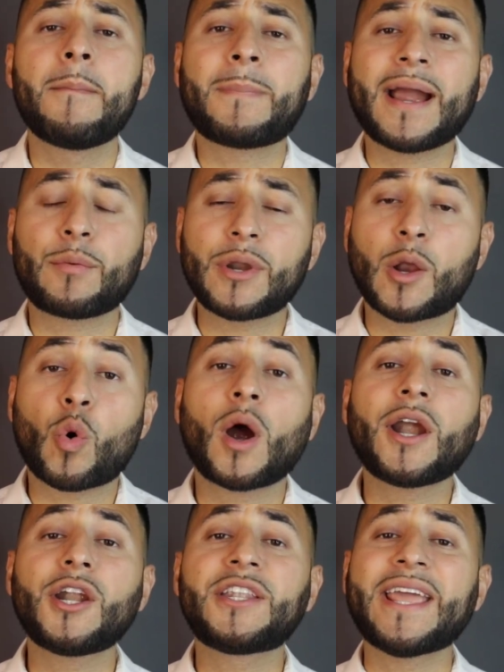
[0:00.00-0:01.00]
my
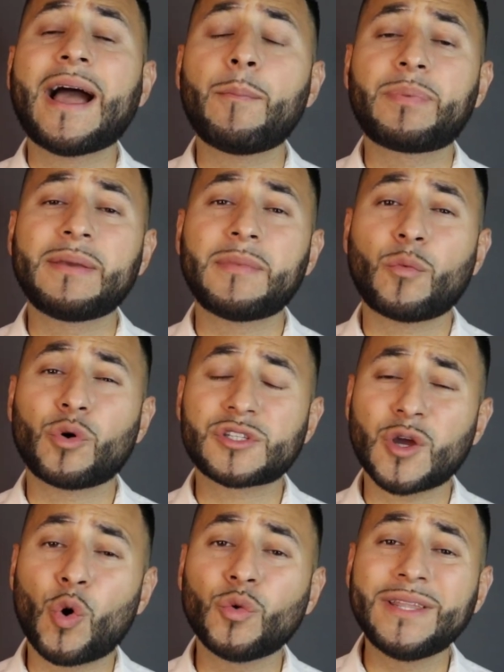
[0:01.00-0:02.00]
required down payment
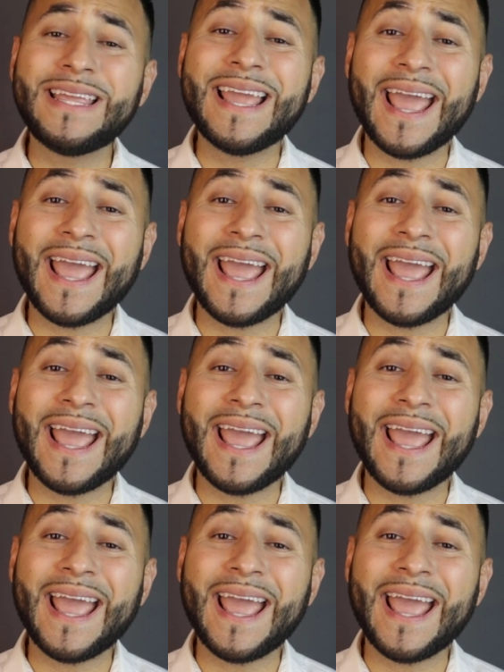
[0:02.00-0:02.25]
was only